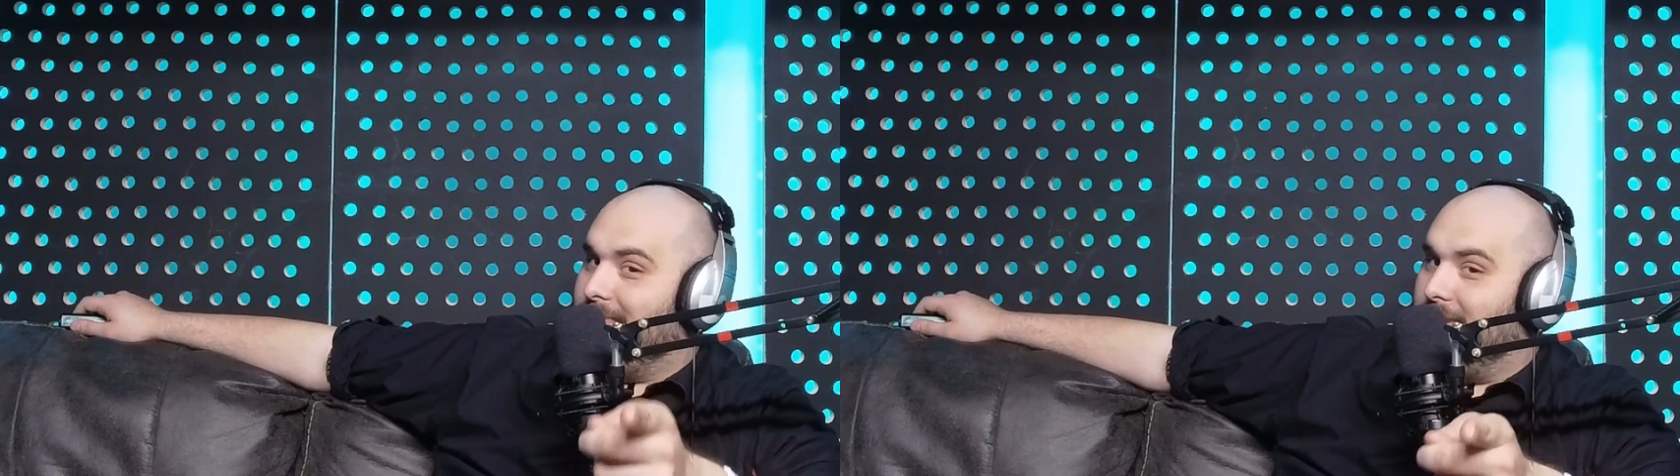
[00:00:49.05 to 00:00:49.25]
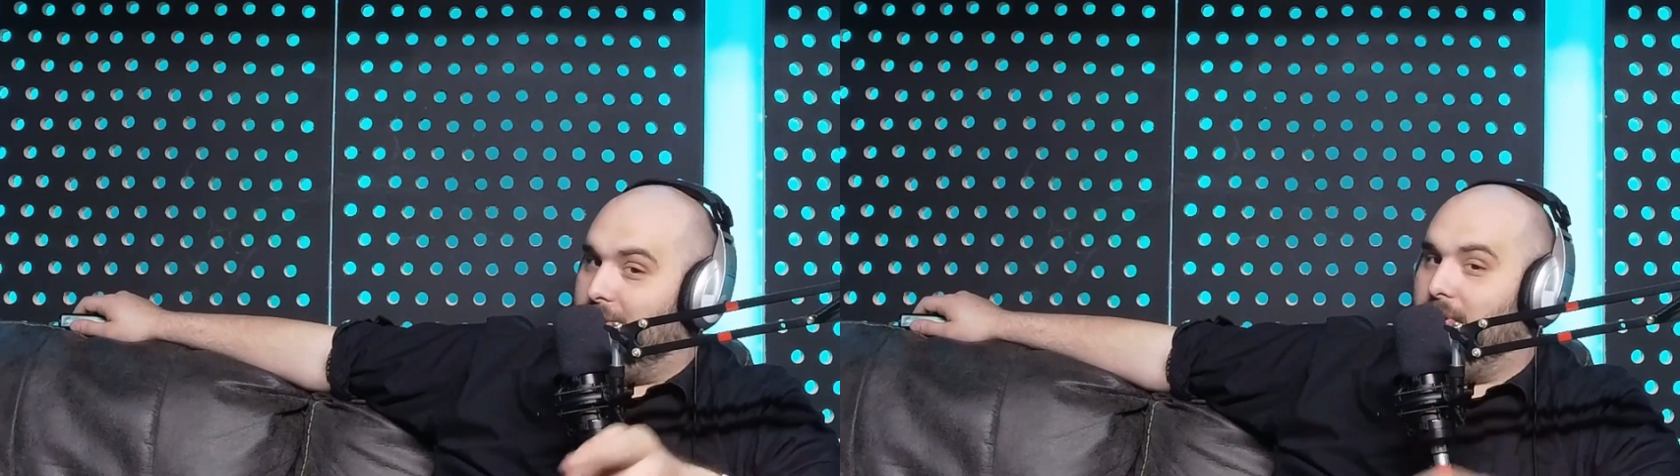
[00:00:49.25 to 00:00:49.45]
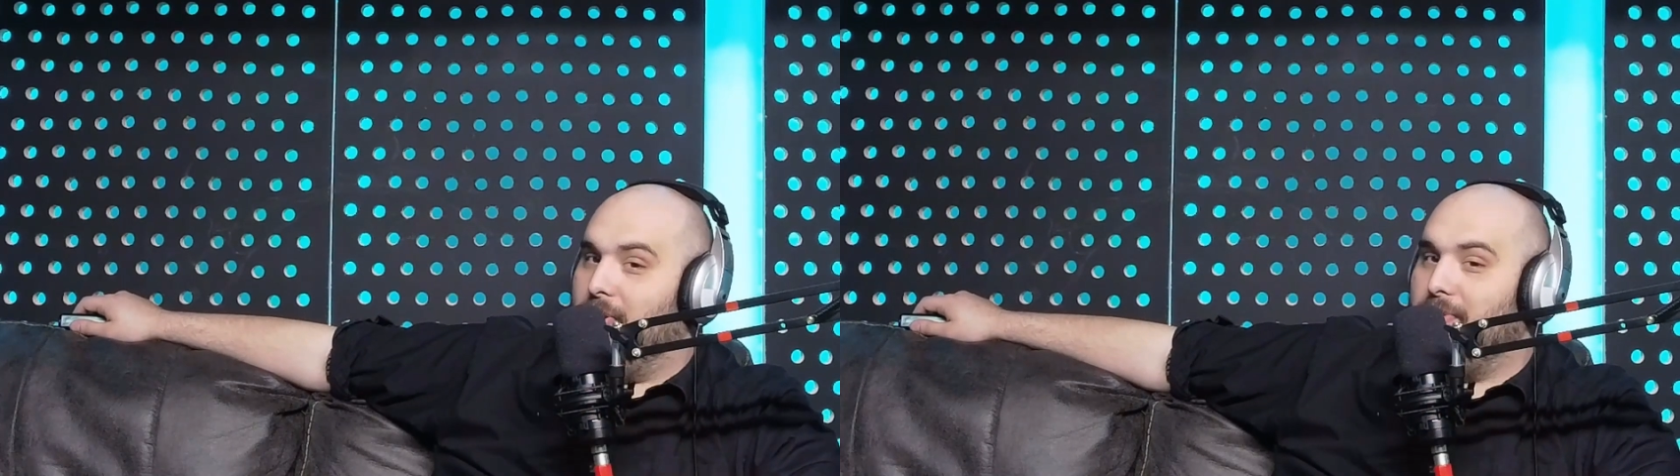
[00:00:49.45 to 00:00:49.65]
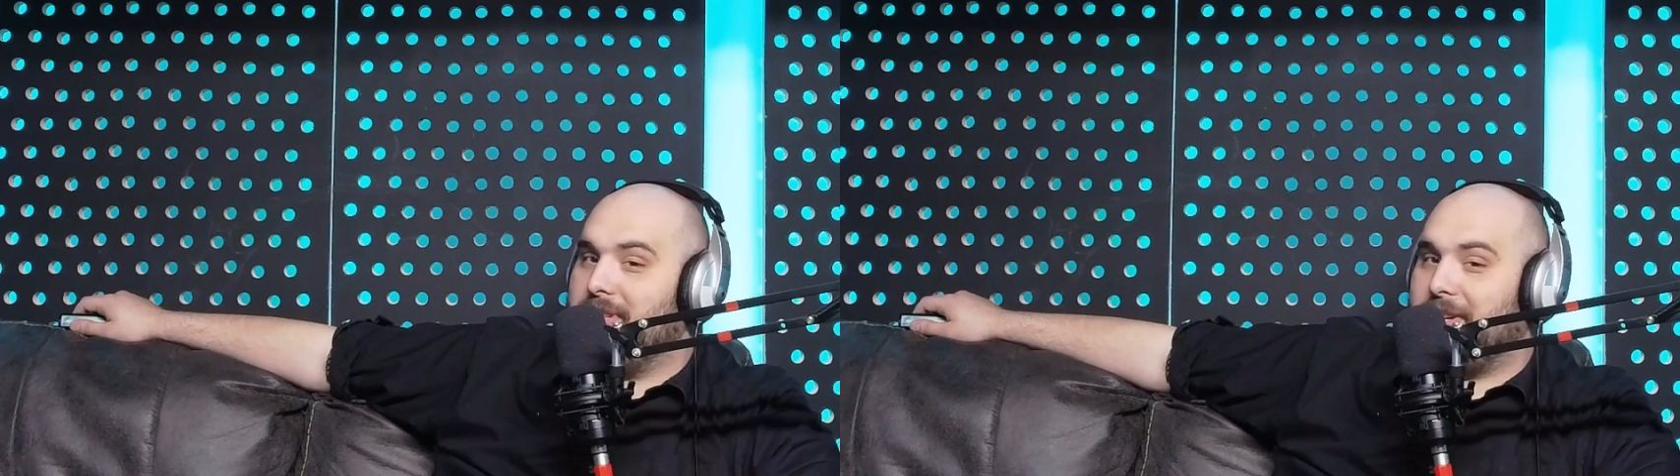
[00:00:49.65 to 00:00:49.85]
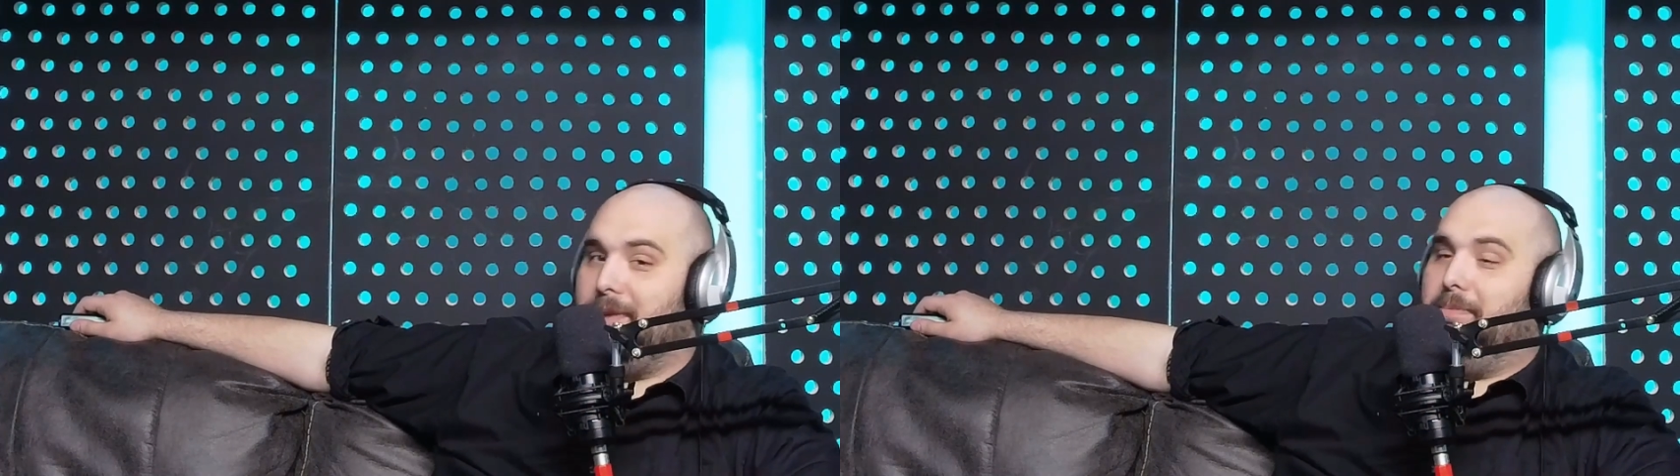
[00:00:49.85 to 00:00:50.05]
You always
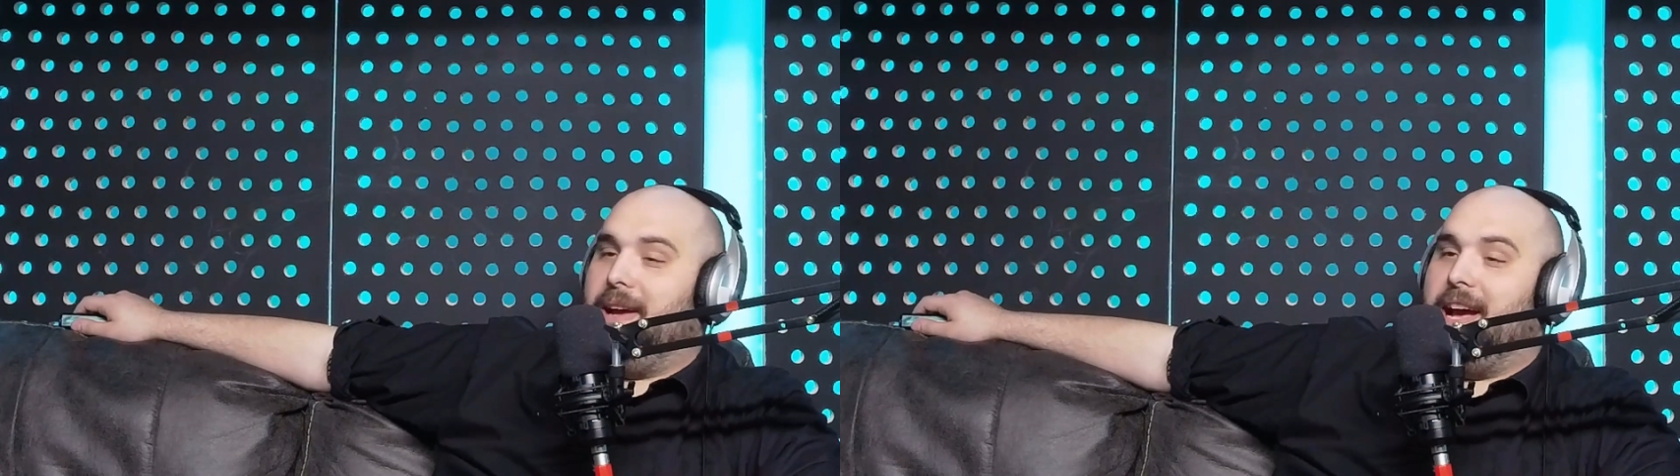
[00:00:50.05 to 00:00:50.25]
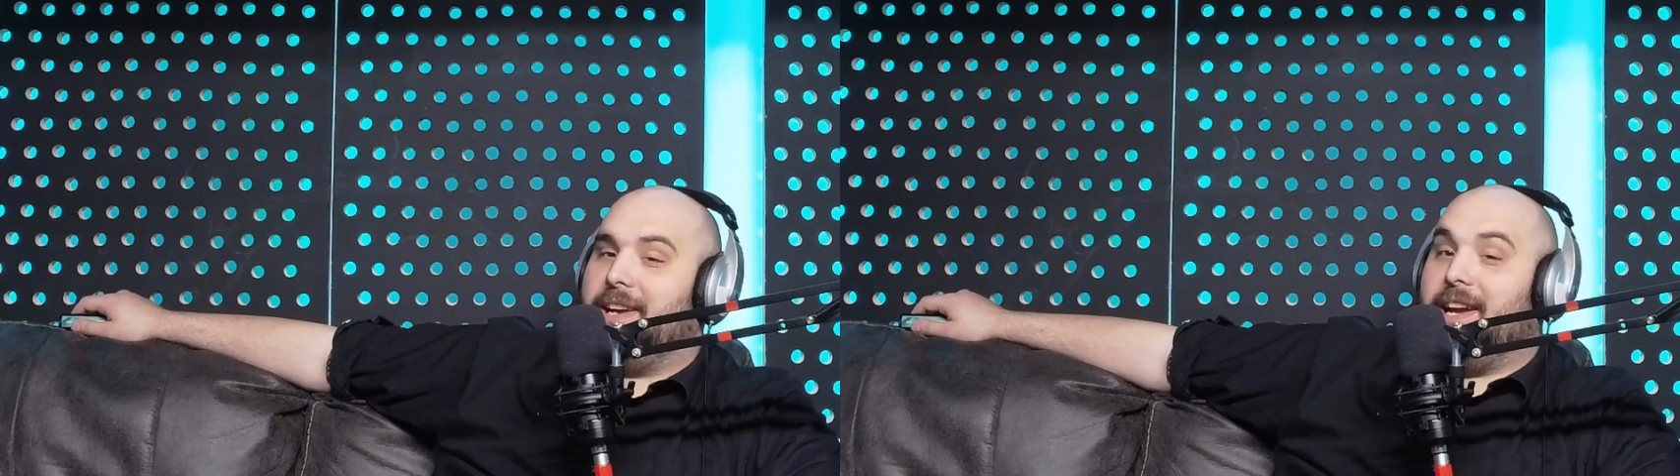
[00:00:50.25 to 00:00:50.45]
come back.